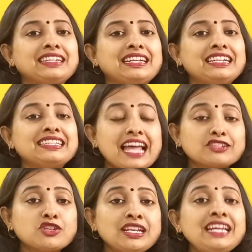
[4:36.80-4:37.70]
It is
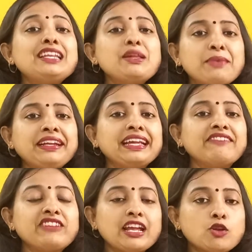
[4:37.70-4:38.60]
actually
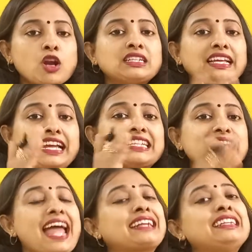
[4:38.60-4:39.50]
limiting. We are not
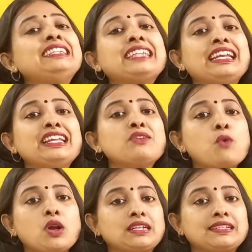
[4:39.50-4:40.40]
exactly telling
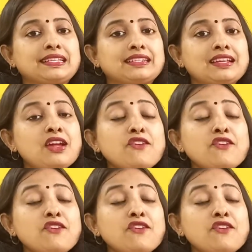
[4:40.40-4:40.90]
what is it.